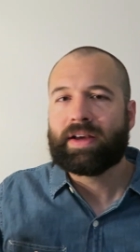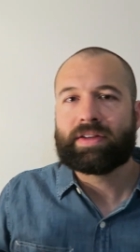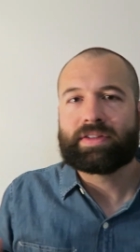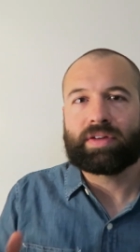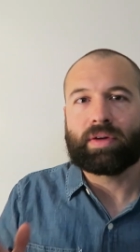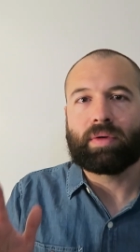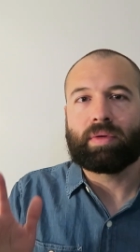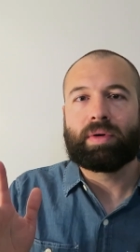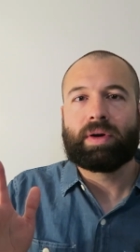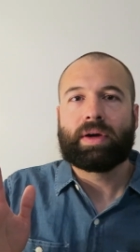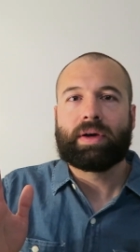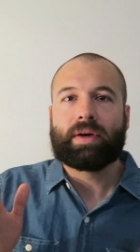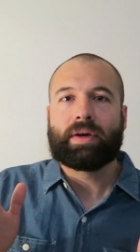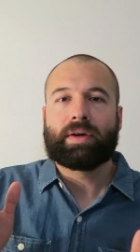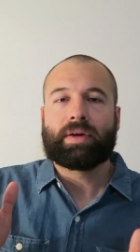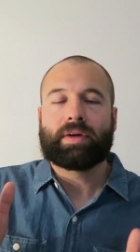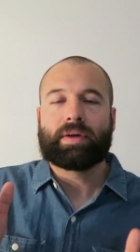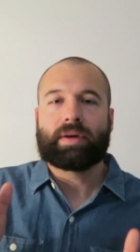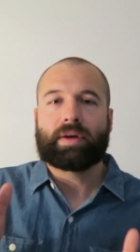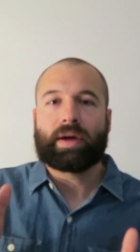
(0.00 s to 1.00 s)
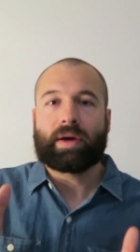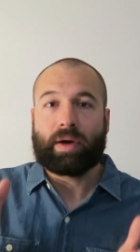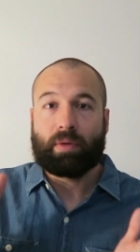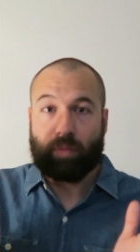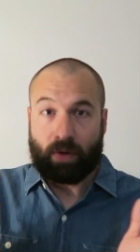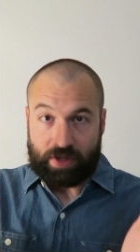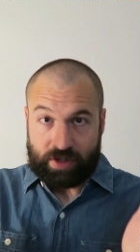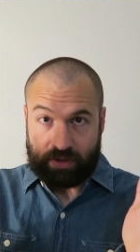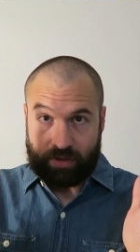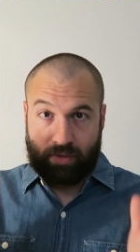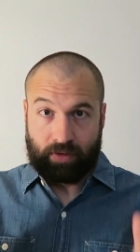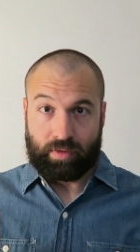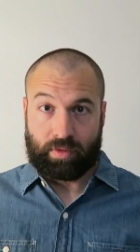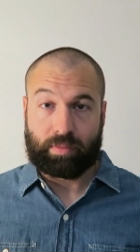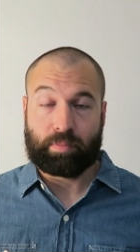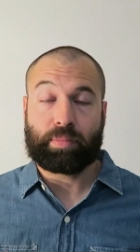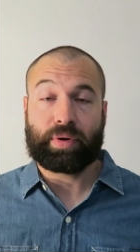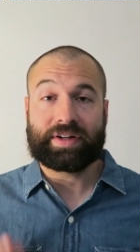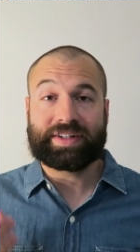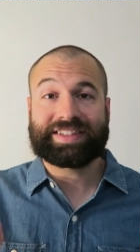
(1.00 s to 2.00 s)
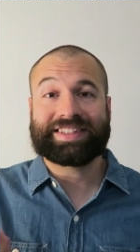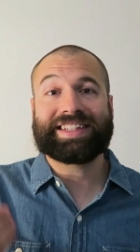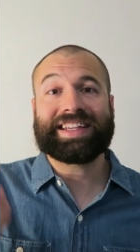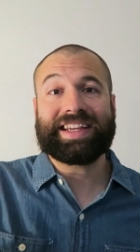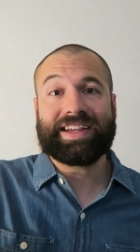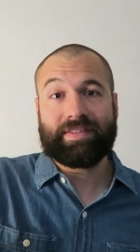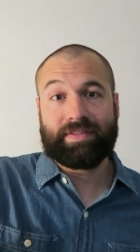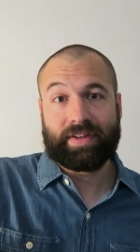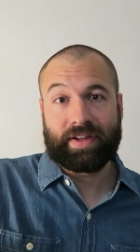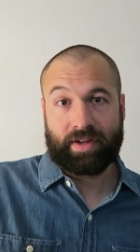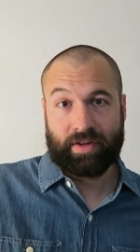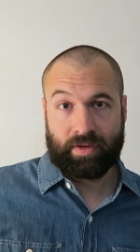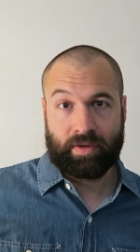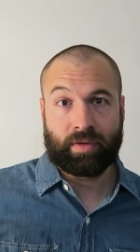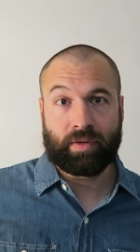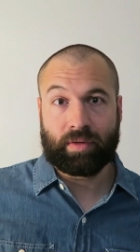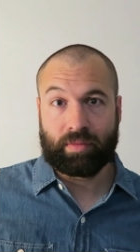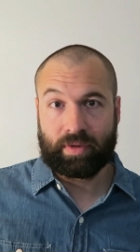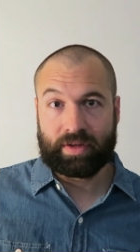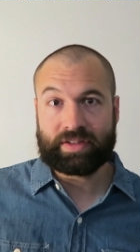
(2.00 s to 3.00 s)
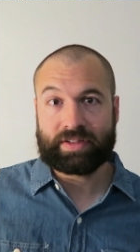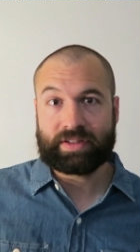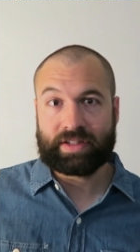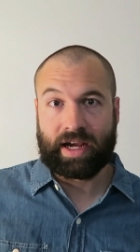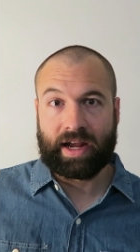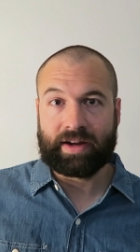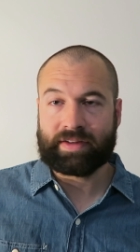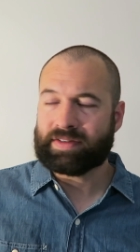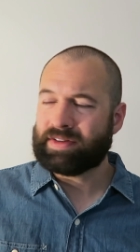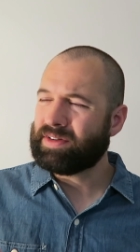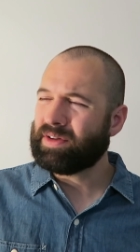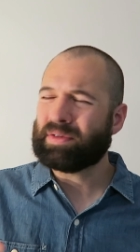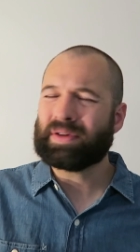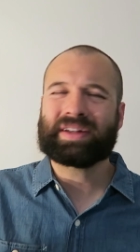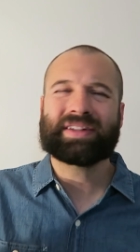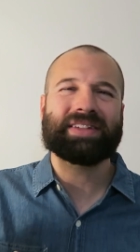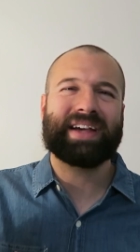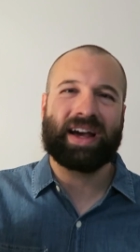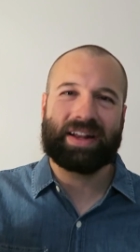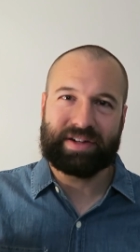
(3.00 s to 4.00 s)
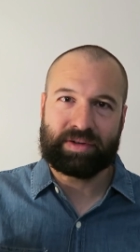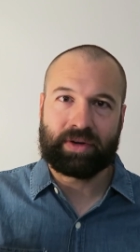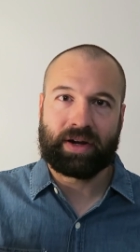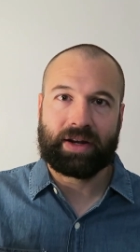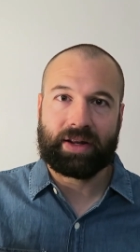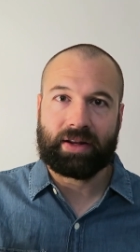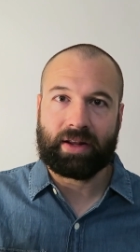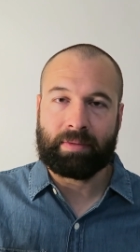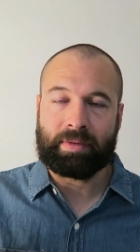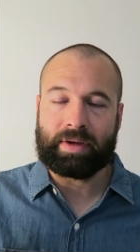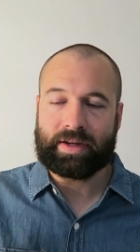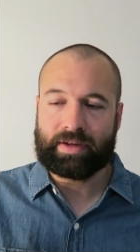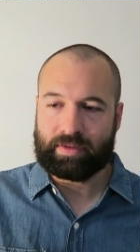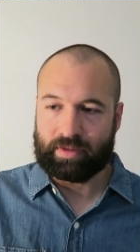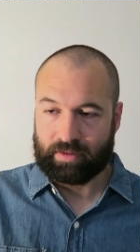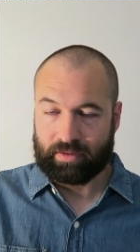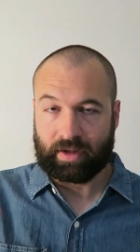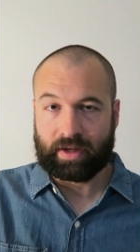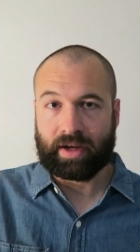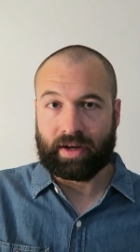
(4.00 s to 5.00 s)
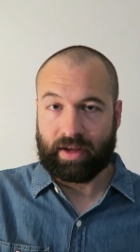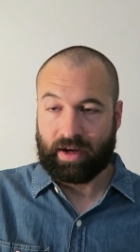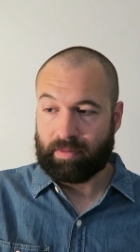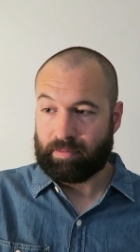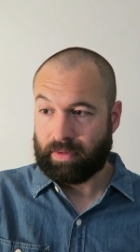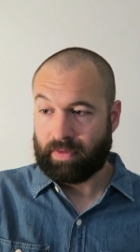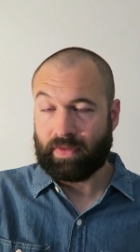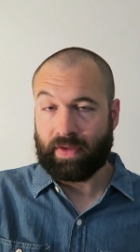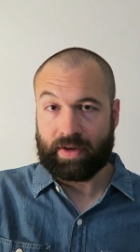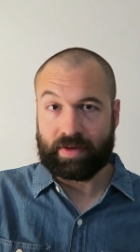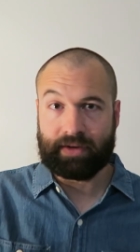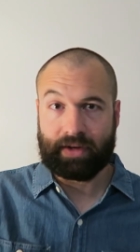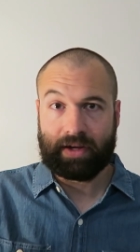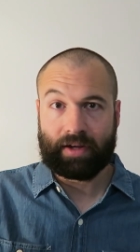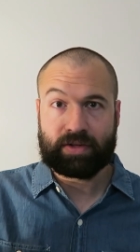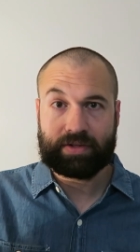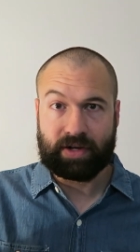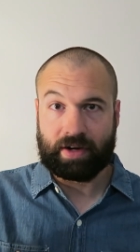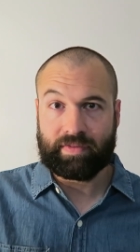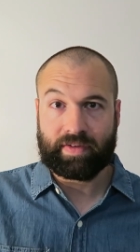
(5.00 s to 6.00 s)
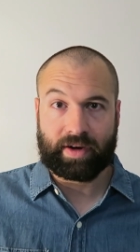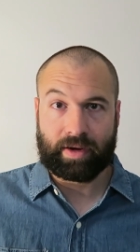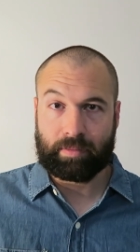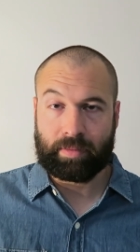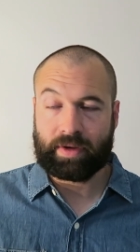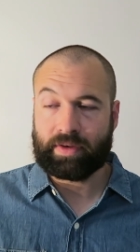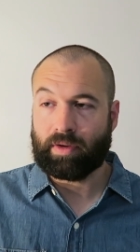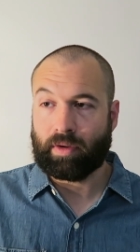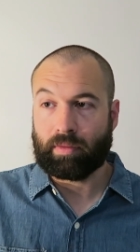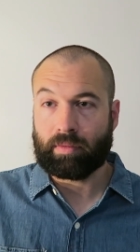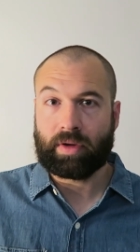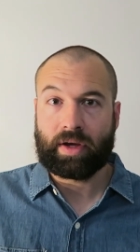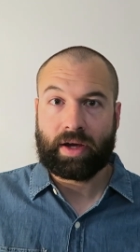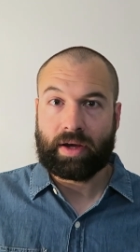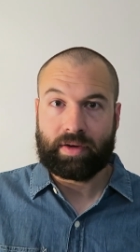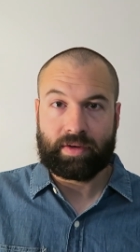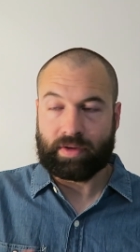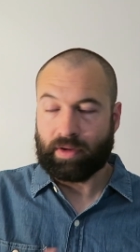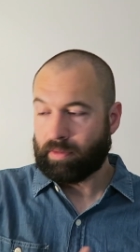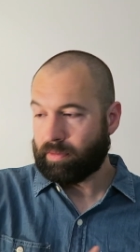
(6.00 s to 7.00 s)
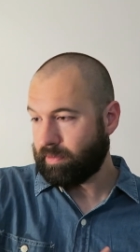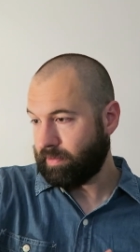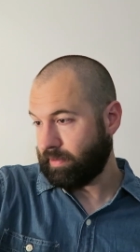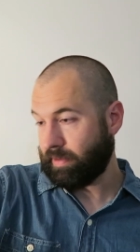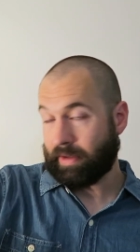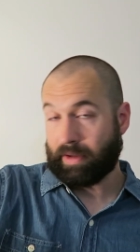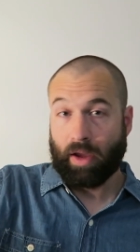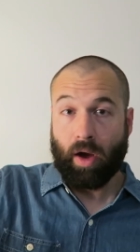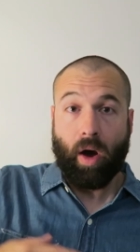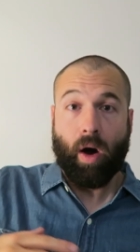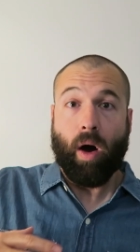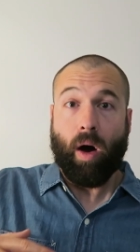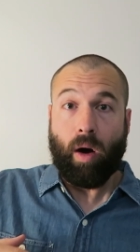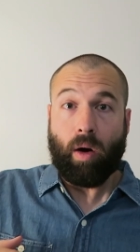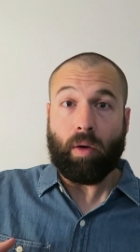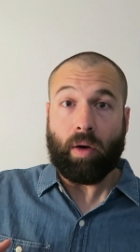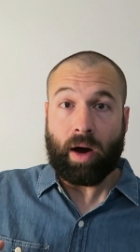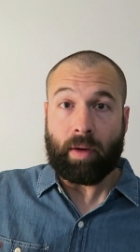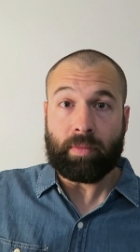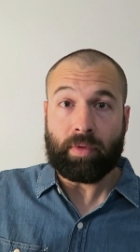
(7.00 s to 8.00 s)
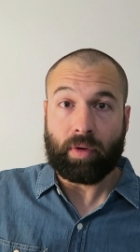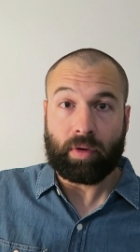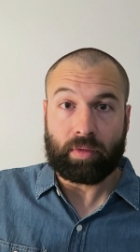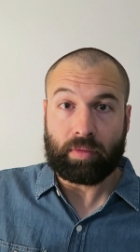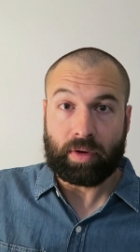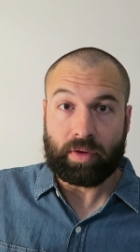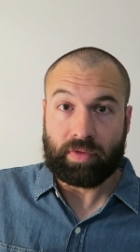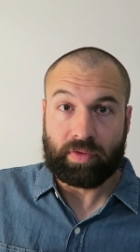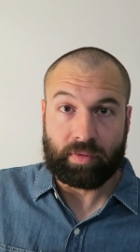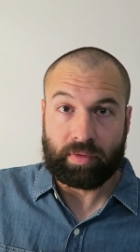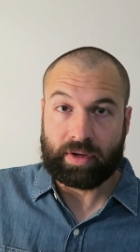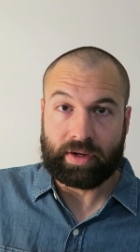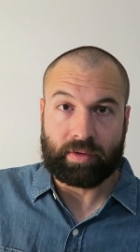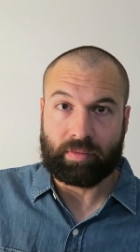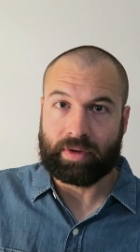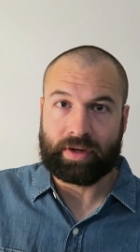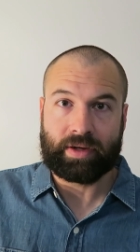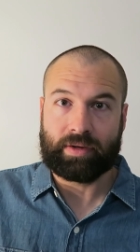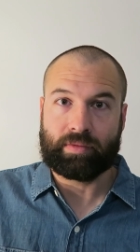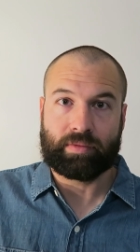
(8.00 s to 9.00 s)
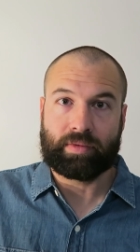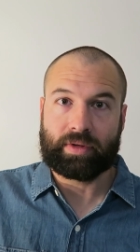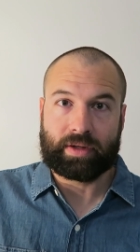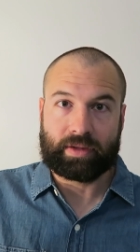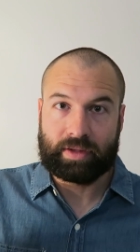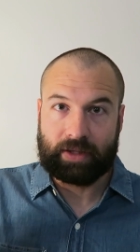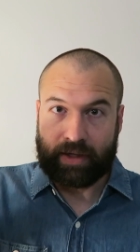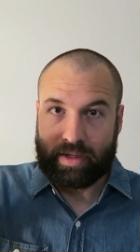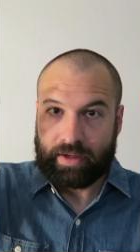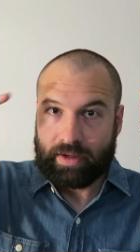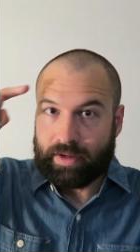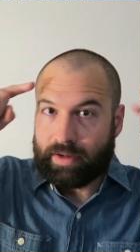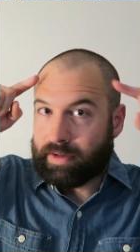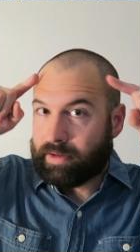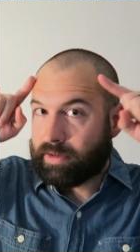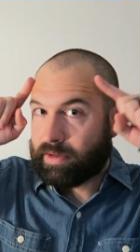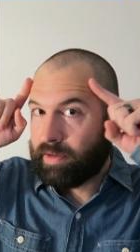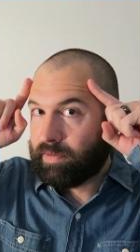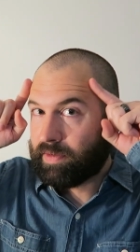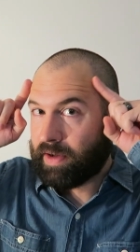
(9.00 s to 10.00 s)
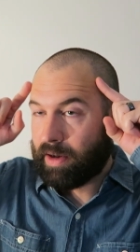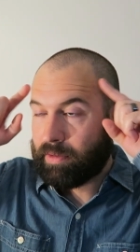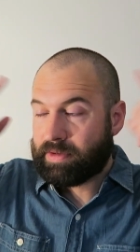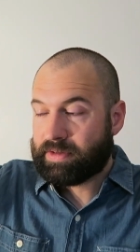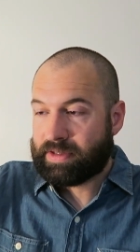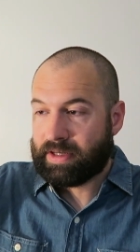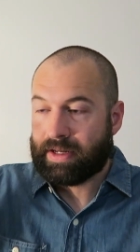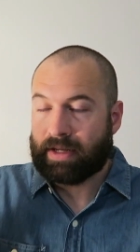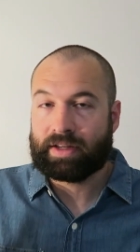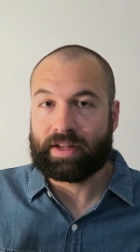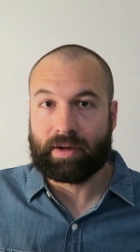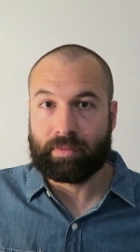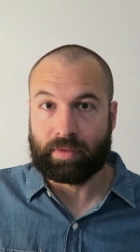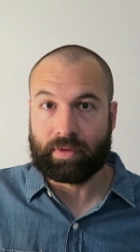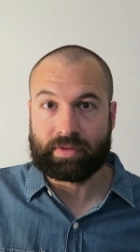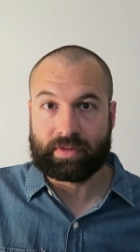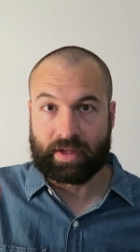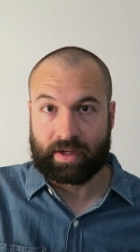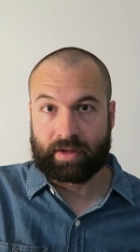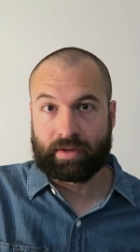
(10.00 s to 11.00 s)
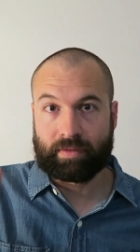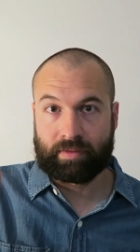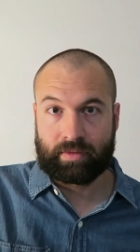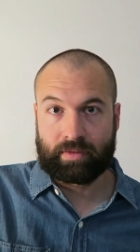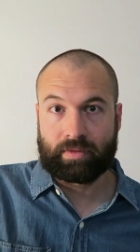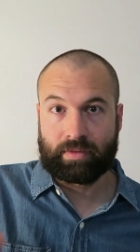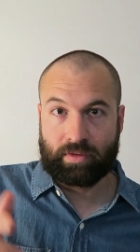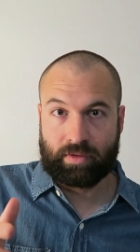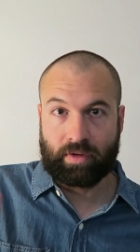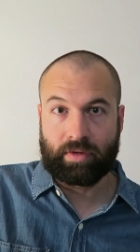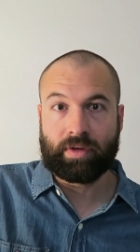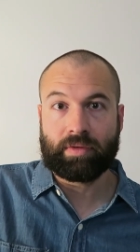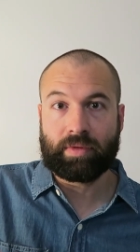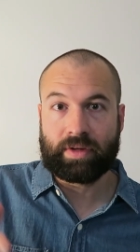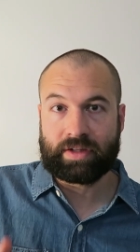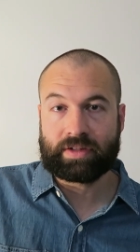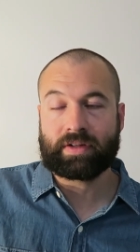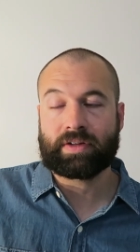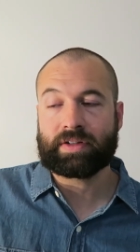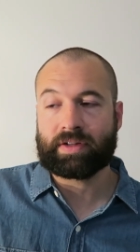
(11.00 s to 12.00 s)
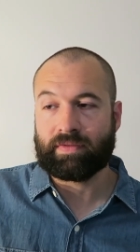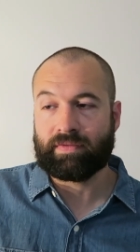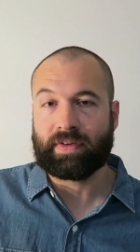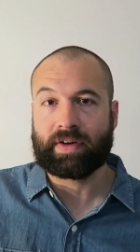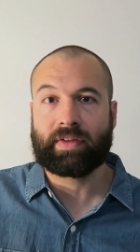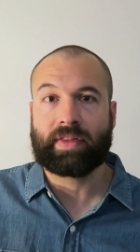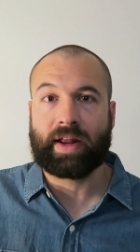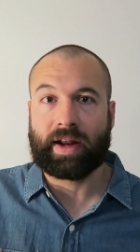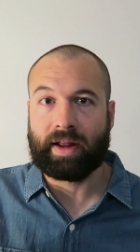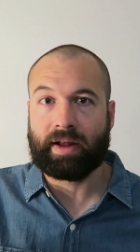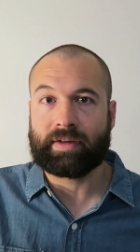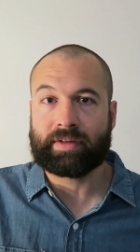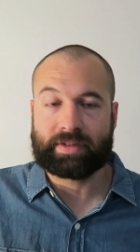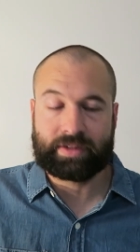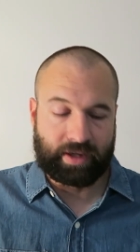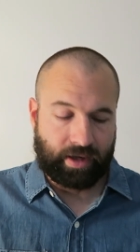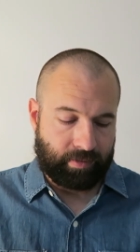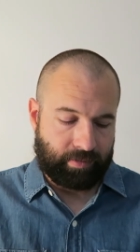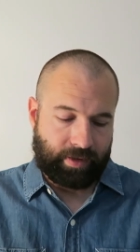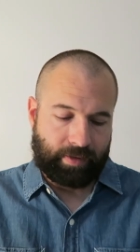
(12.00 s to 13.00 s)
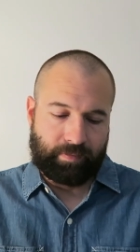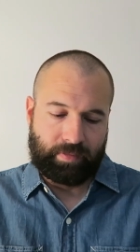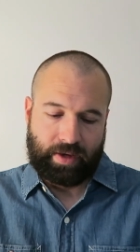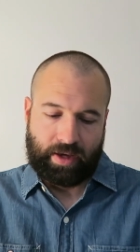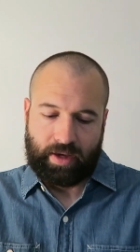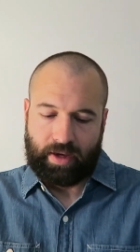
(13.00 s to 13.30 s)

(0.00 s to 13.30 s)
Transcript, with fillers: So what's your perceived Norwood status and don't exaggerate it. I mean, look it up and then try to figure out, but don't, don't like, oh, I'm Norwood three when really you've got receding temple. Like, do your research and figure that out and tell me.